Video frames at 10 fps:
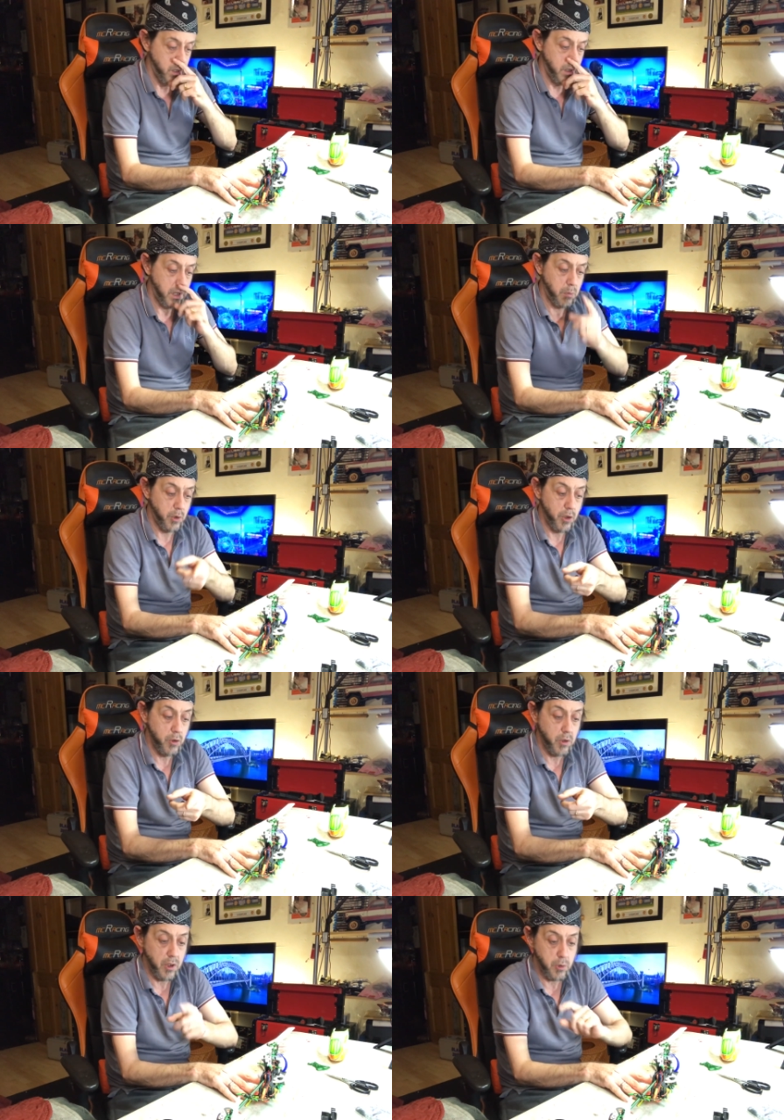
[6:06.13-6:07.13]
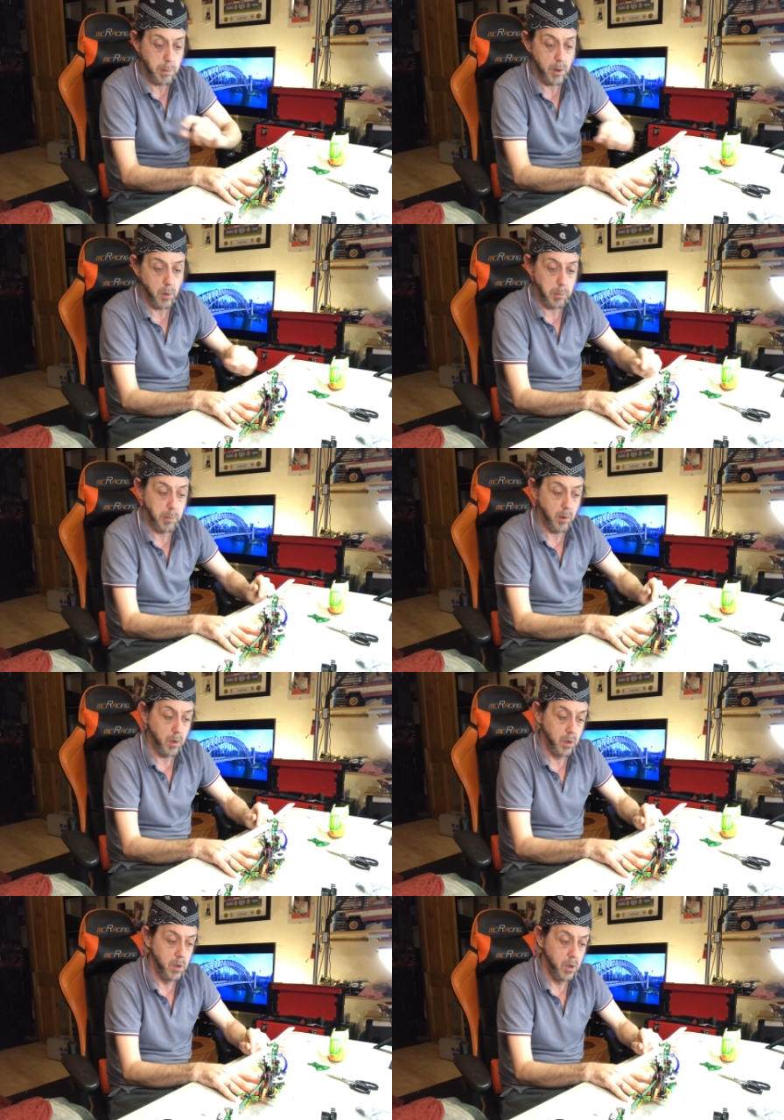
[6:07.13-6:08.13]
That would usually spin up, but
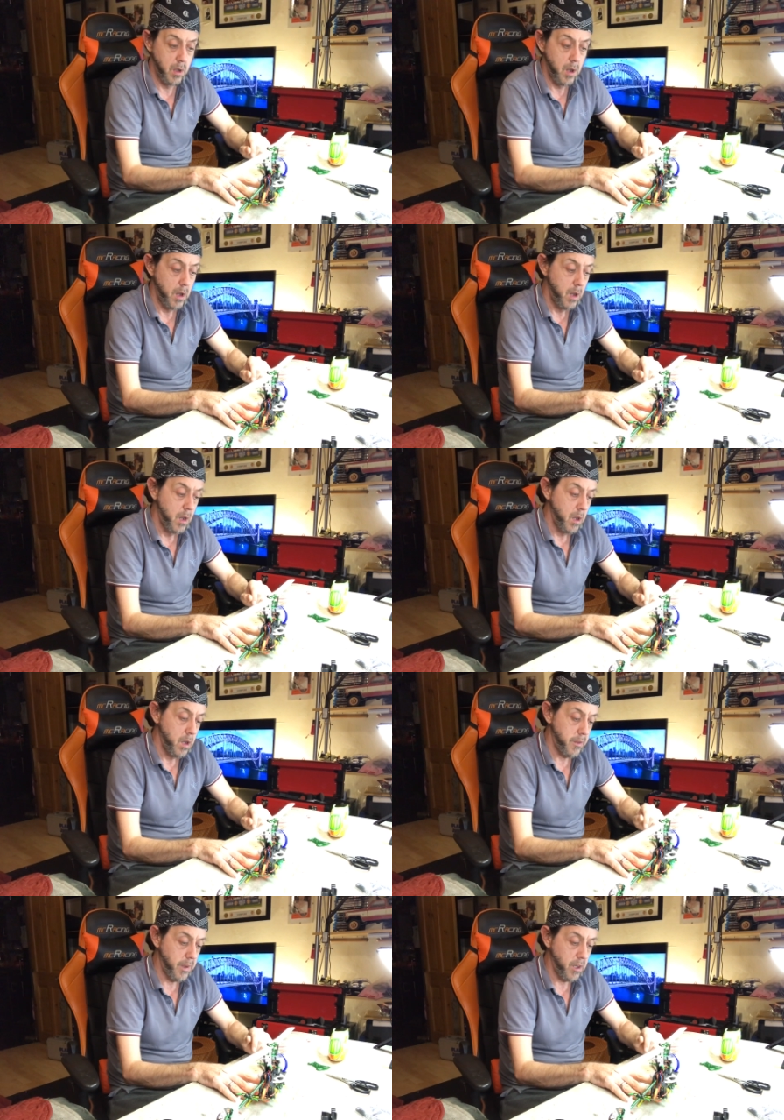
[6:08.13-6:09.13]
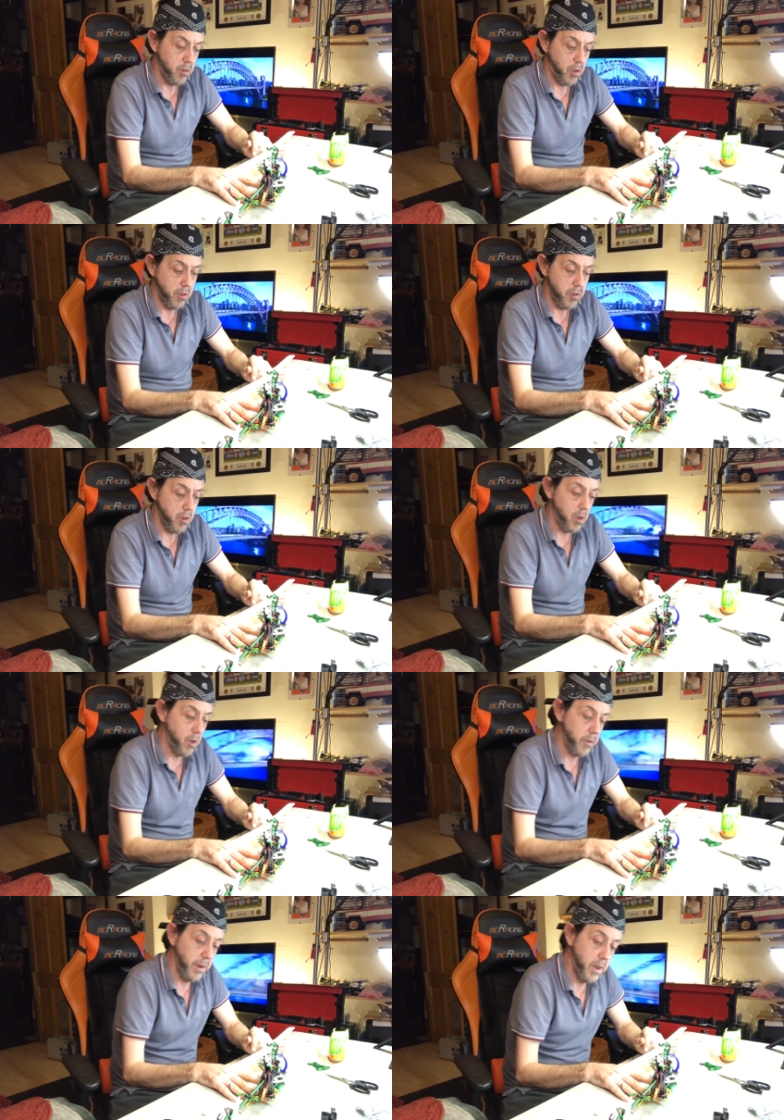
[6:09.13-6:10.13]
I think it's because it's not
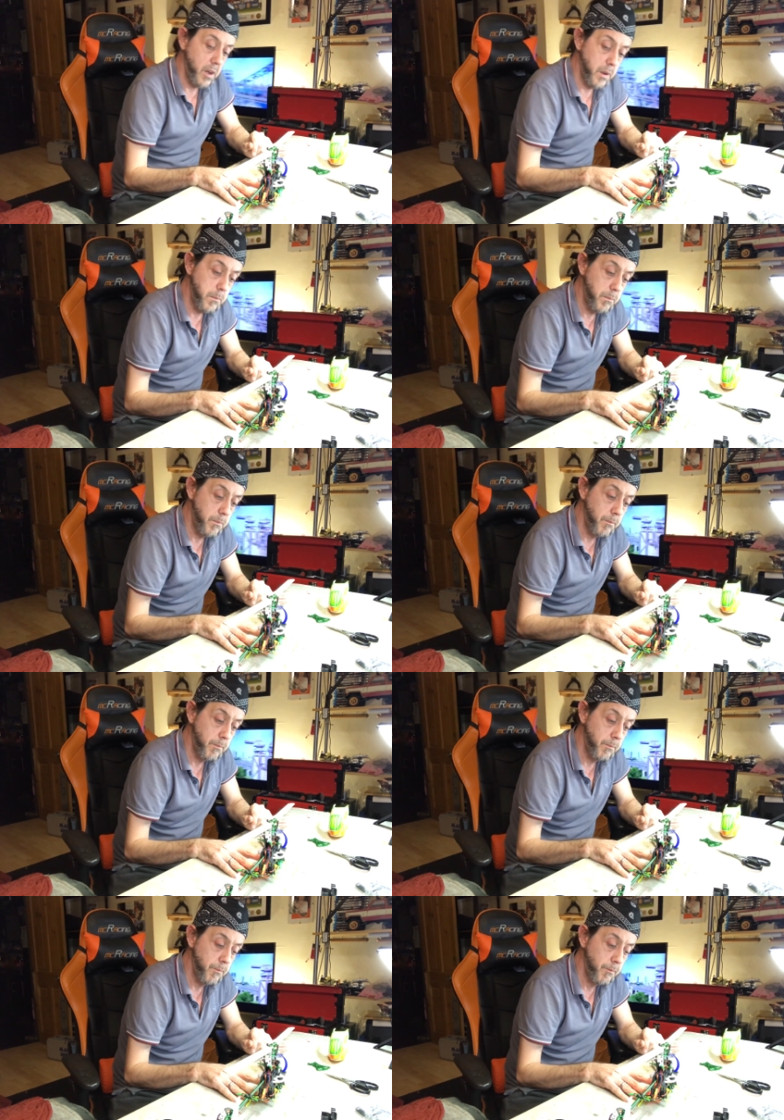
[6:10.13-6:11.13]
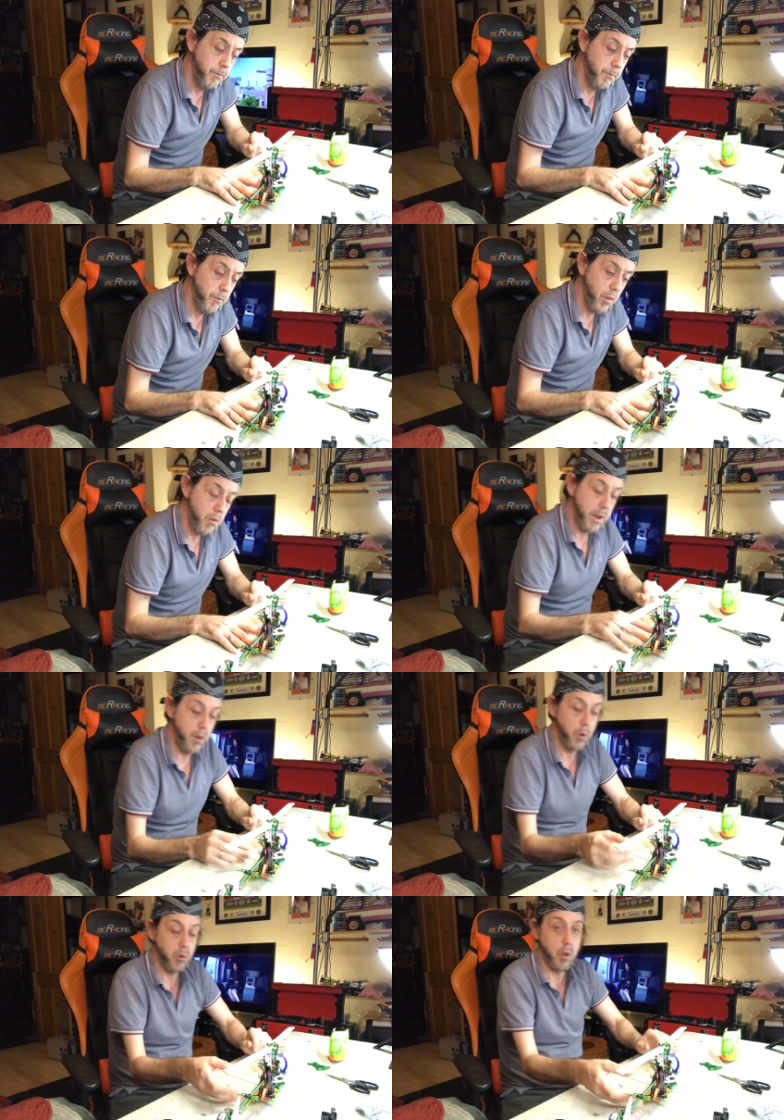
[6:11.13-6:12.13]
got the
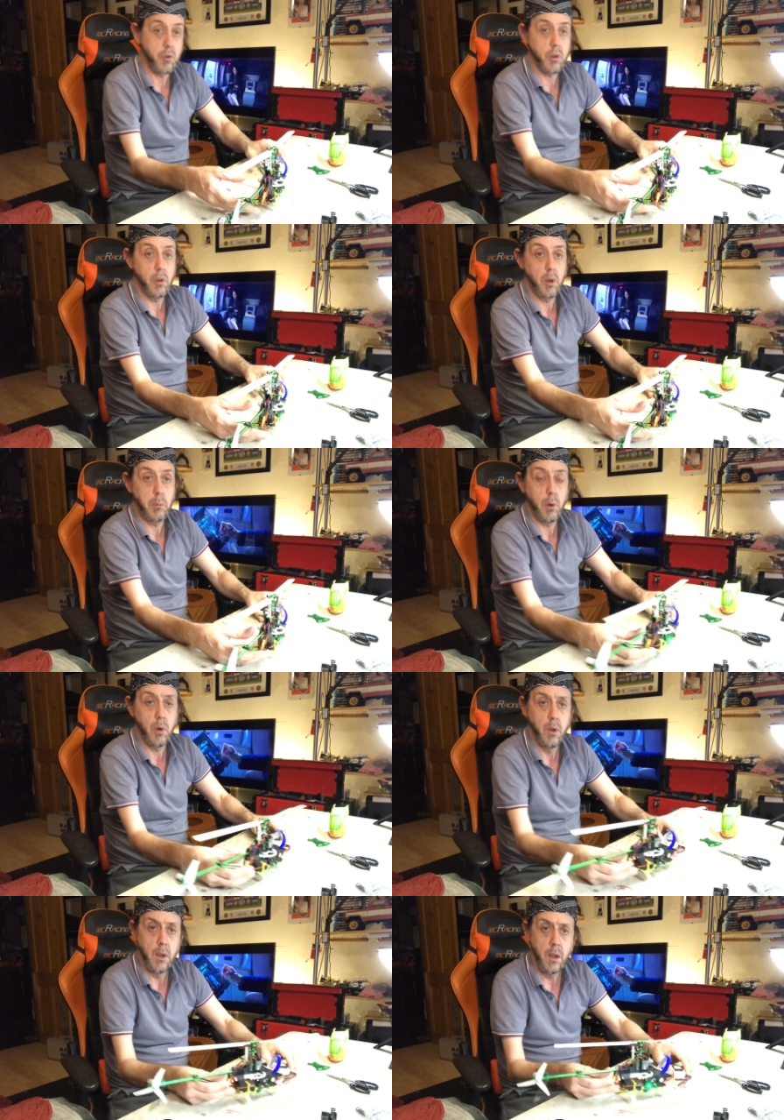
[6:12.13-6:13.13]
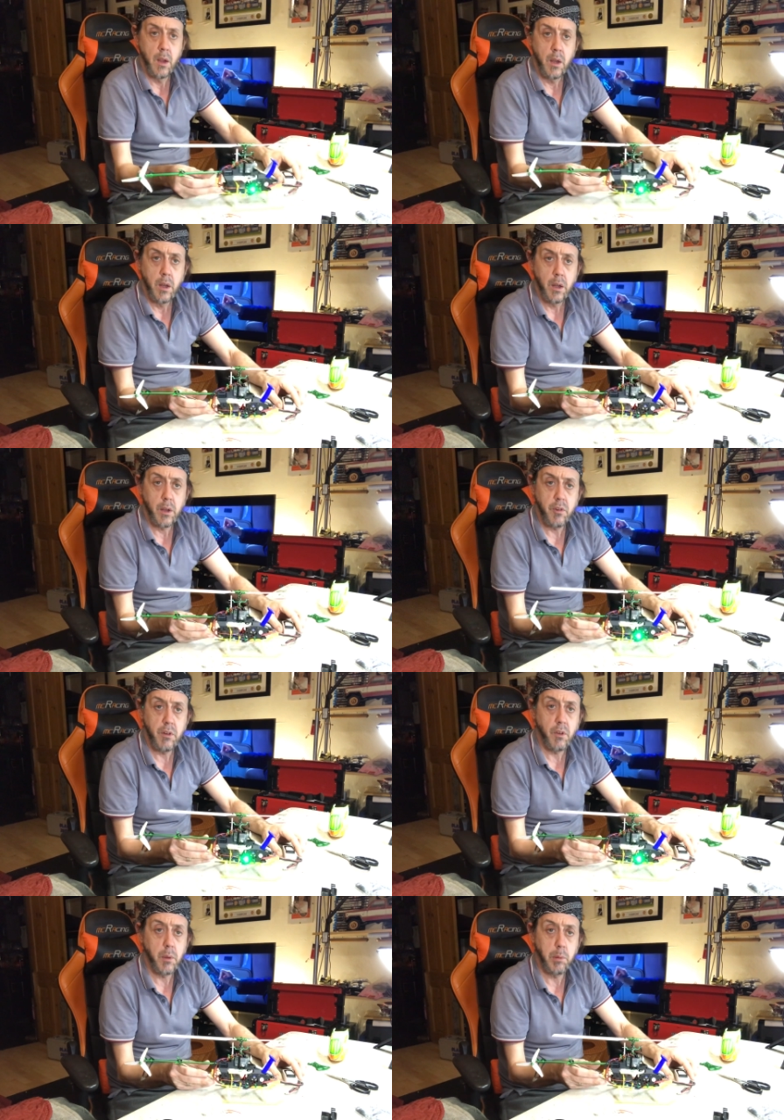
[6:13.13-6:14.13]
radio's not turned on. But you can see
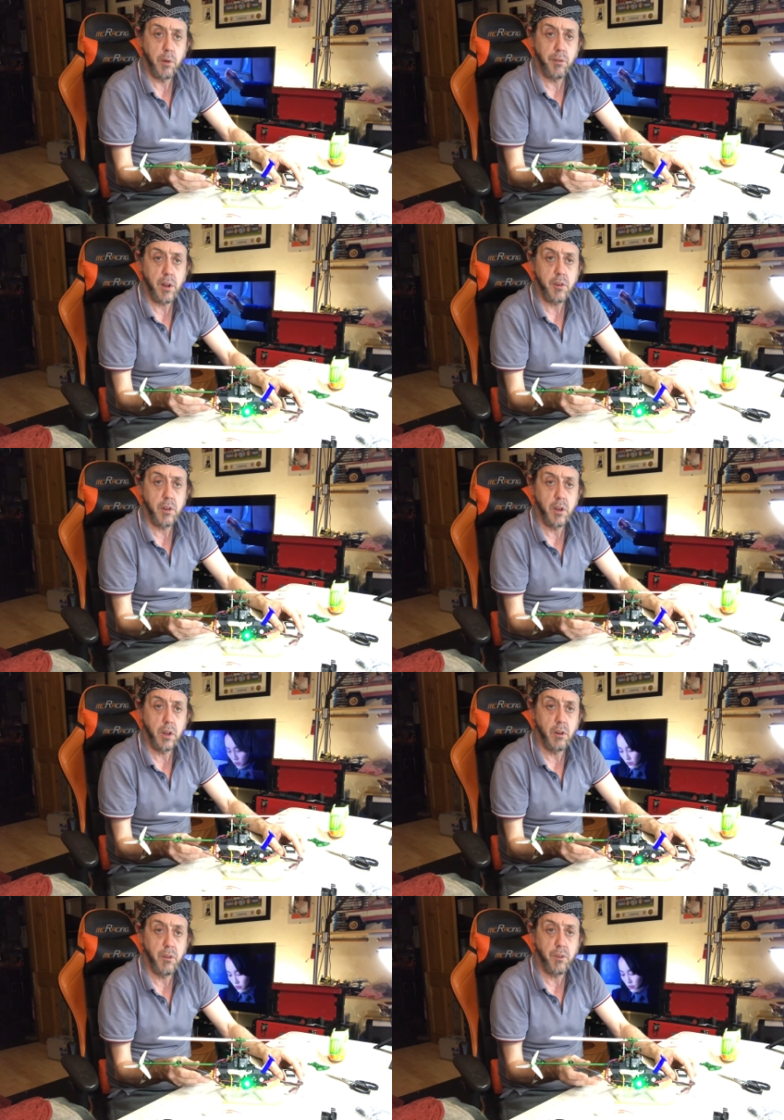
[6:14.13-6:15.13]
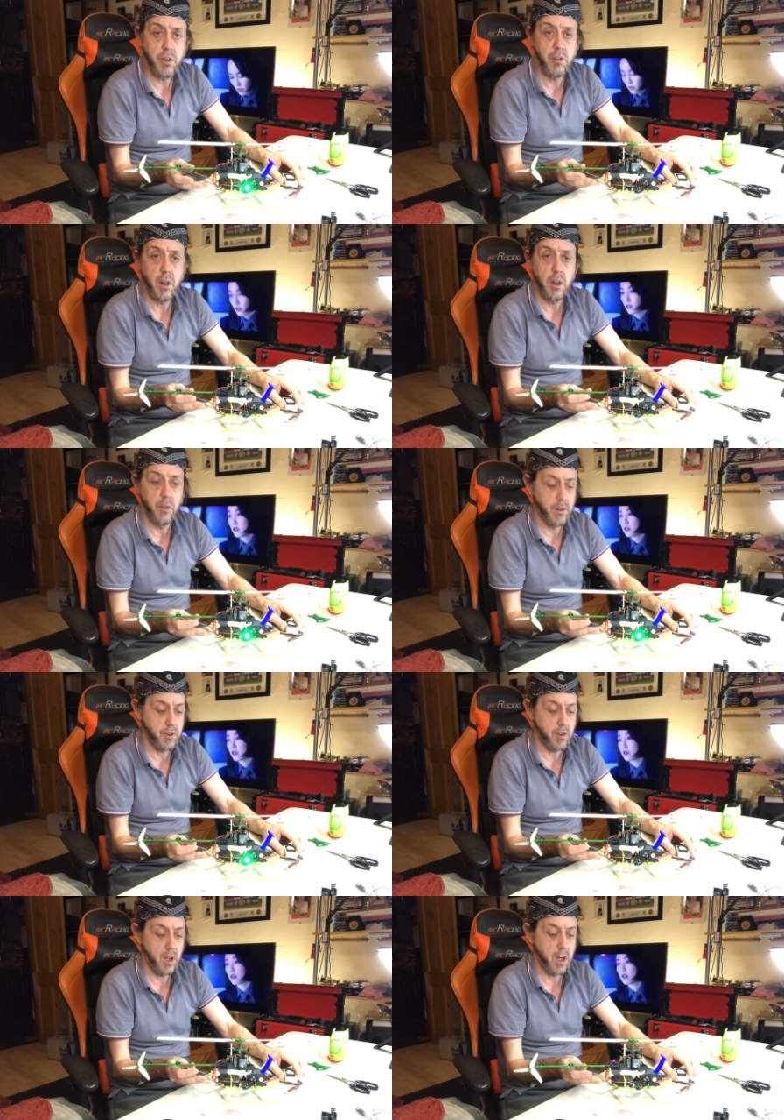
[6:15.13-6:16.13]
we've got the green flashing light on that
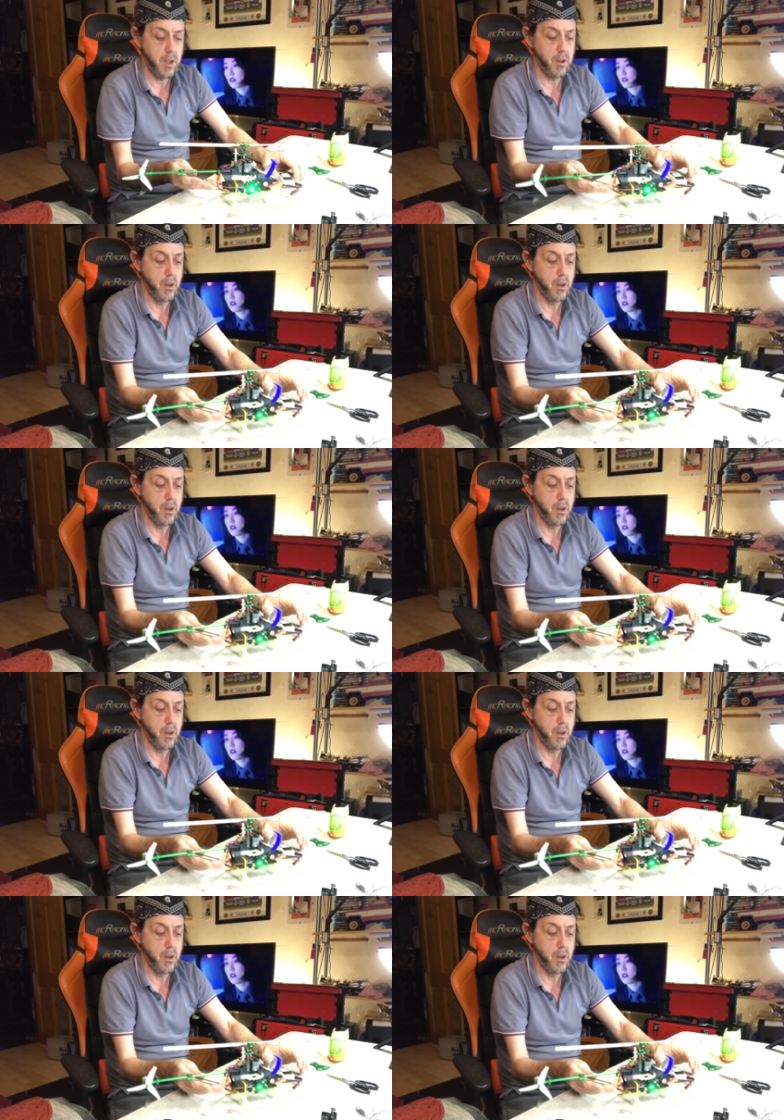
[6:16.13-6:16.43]
side,